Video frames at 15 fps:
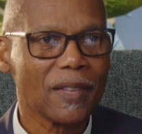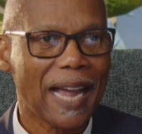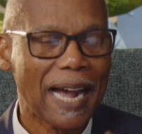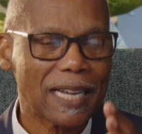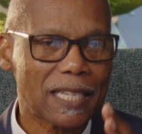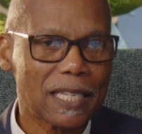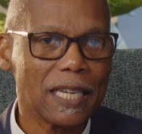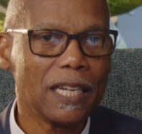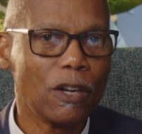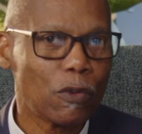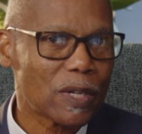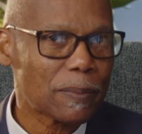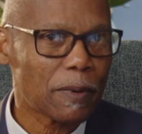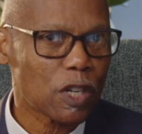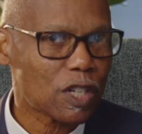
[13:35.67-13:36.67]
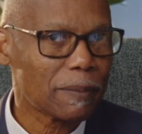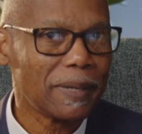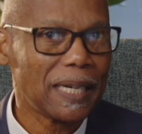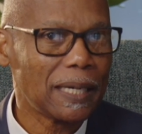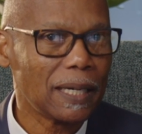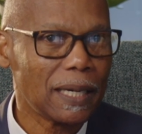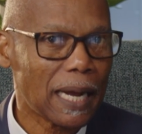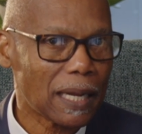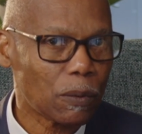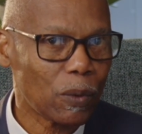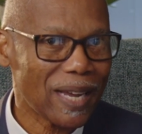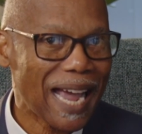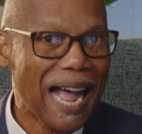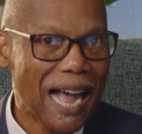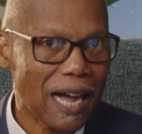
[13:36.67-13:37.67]
I see the responsibility that
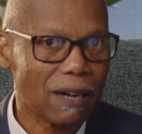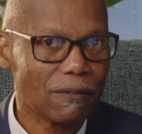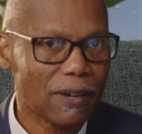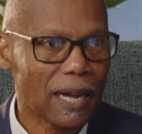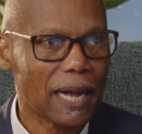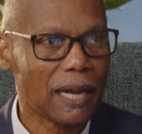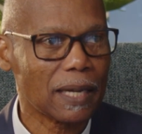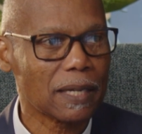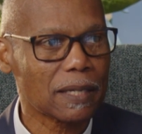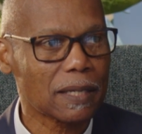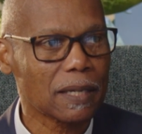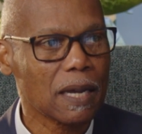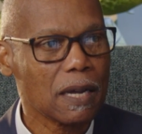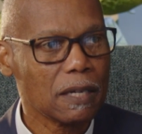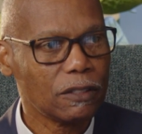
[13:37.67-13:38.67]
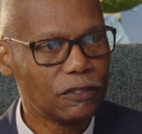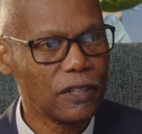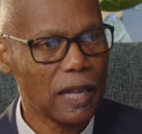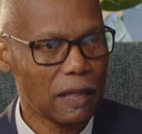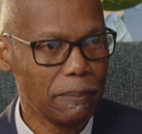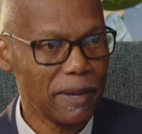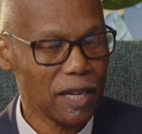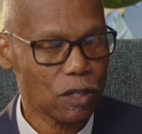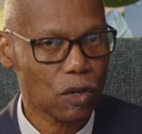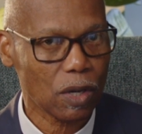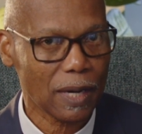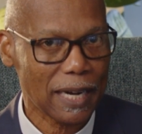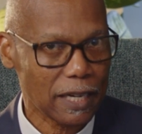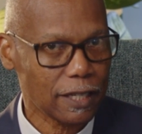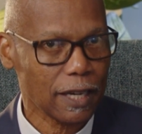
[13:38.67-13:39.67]
we have as faith-based
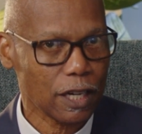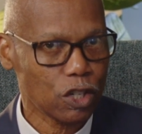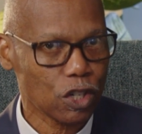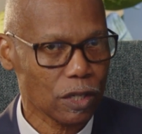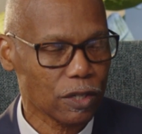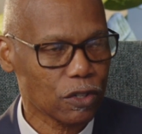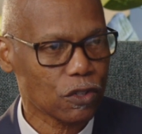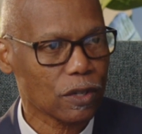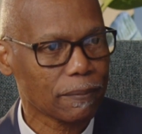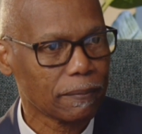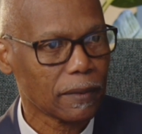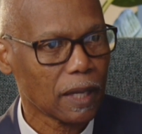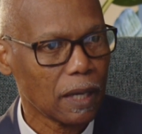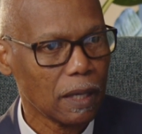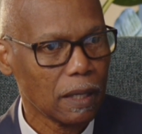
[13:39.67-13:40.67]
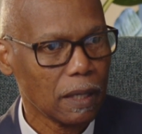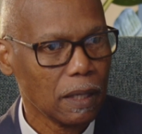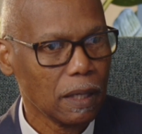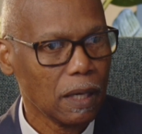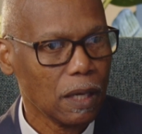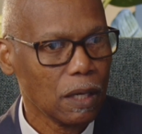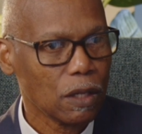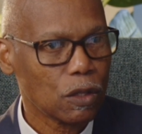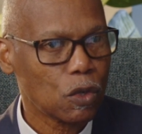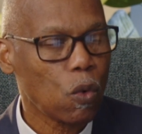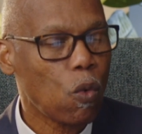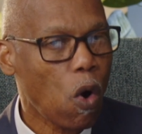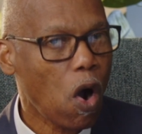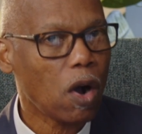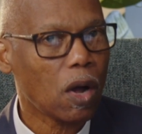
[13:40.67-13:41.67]
organizations to
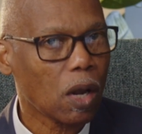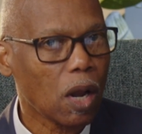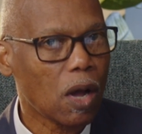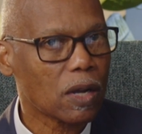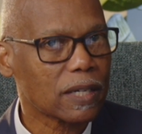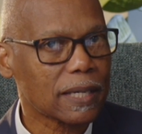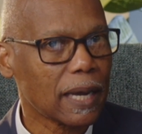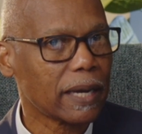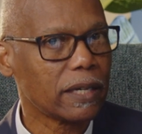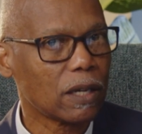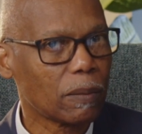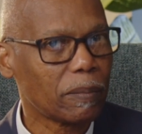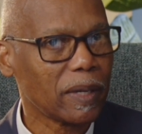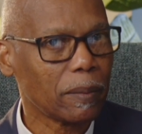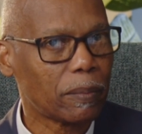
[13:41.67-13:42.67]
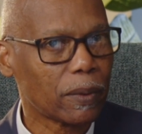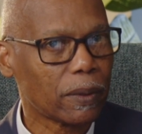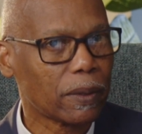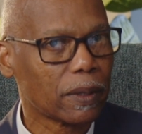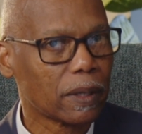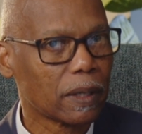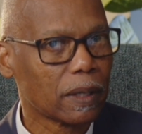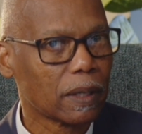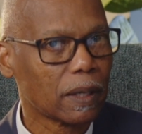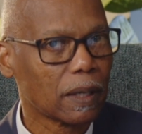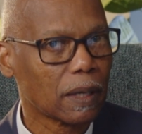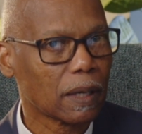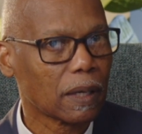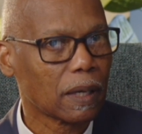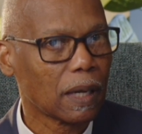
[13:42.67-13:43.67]
walk alongside young people
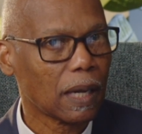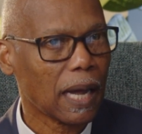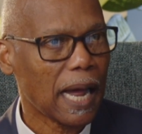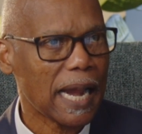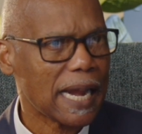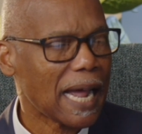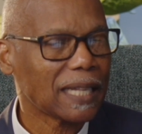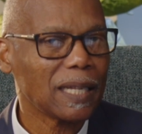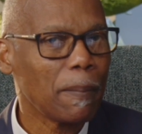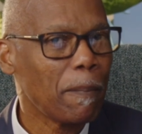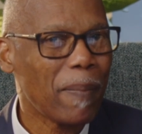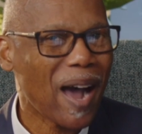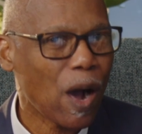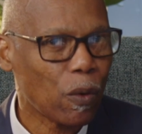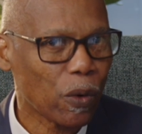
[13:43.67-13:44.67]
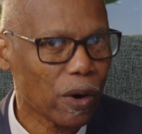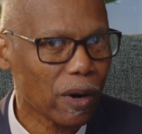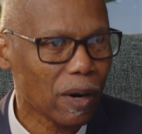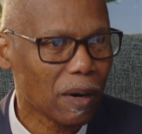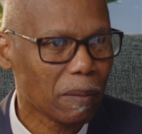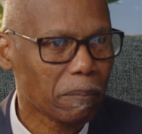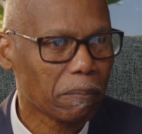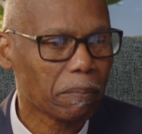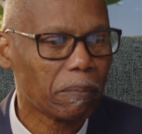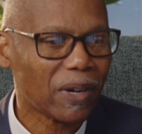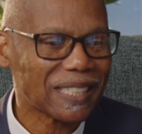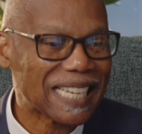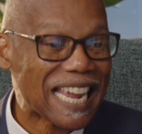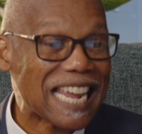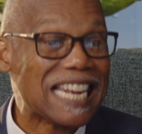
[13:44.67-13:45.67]
and not empower,
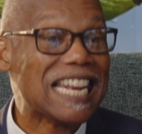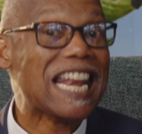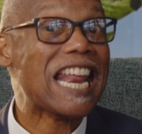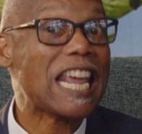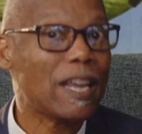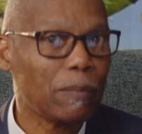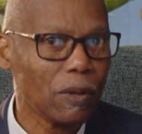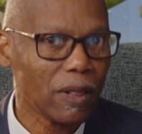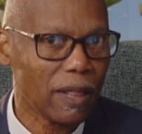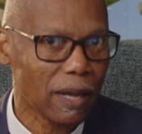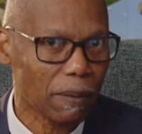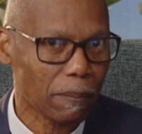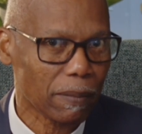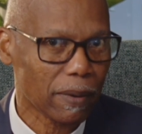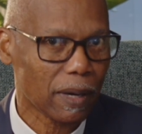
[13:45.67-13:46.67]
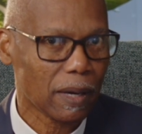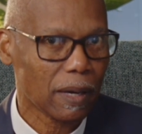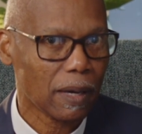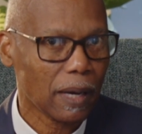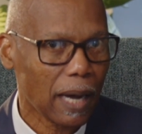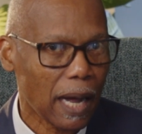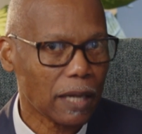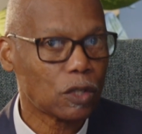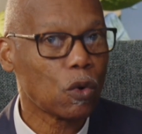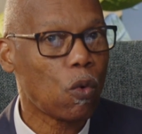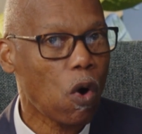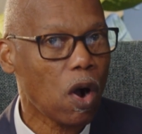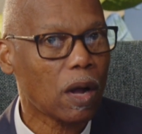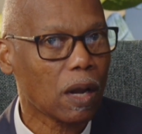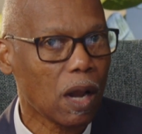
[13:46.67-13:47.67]
but enable them and to
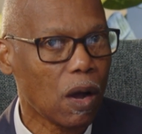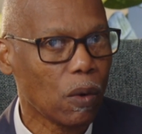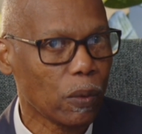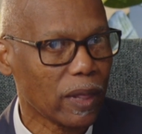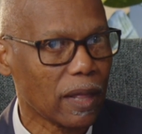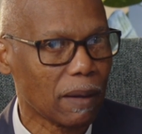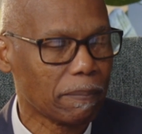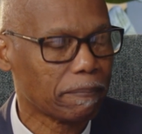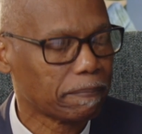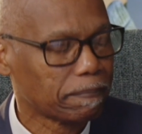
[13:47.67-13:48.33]
walk along with them.